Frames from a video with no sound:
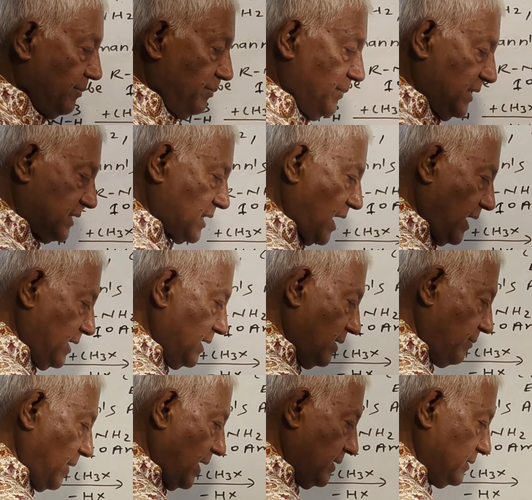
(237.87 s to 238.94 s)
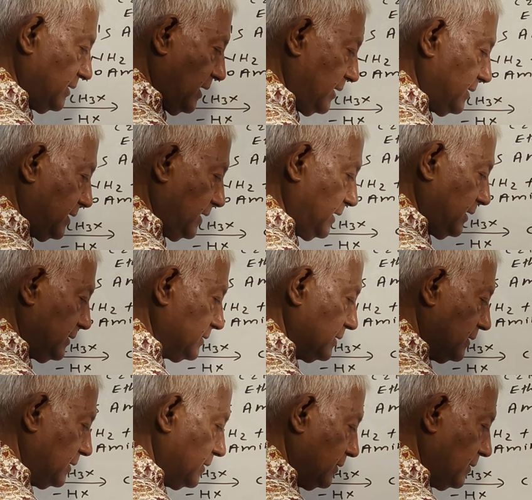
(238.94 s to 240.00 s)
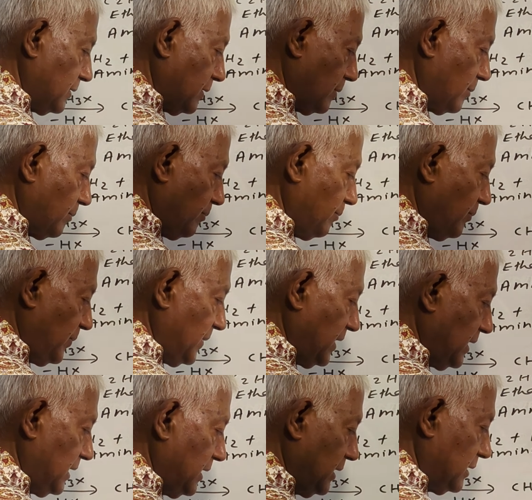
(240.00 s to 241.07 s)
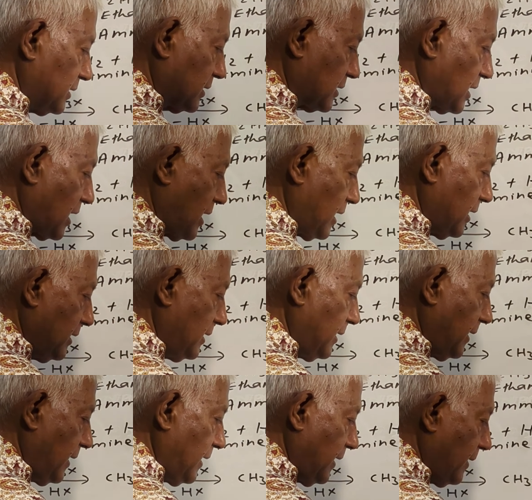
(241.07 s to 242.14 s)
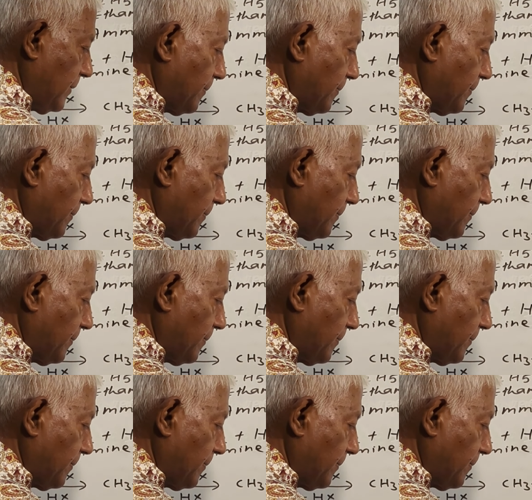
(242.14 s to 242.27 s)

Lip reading: Methylamine. That is methylamine.